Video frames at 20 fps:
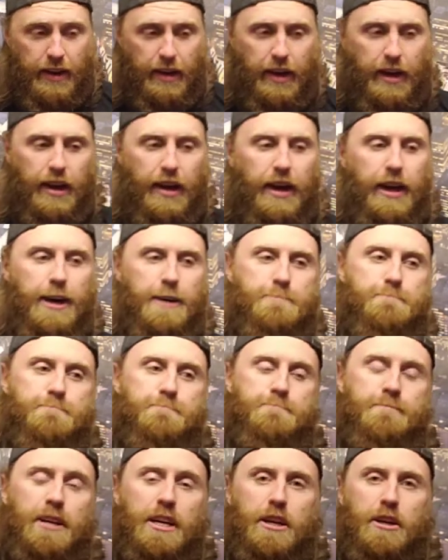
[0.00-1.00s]

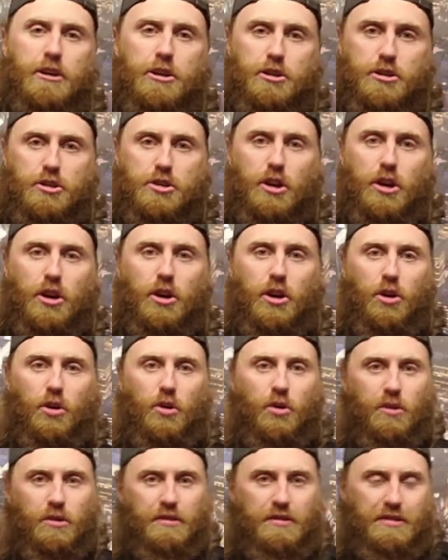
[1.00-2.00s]
Um,
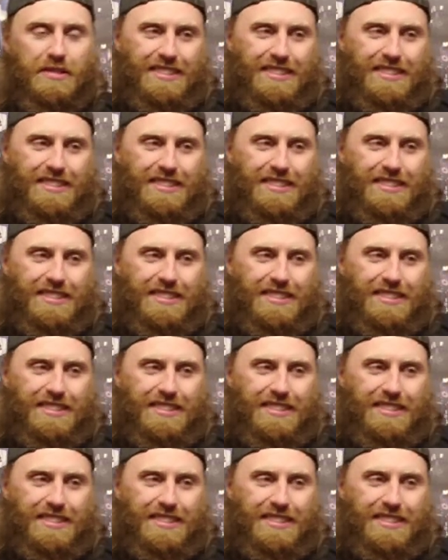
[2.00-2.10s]
so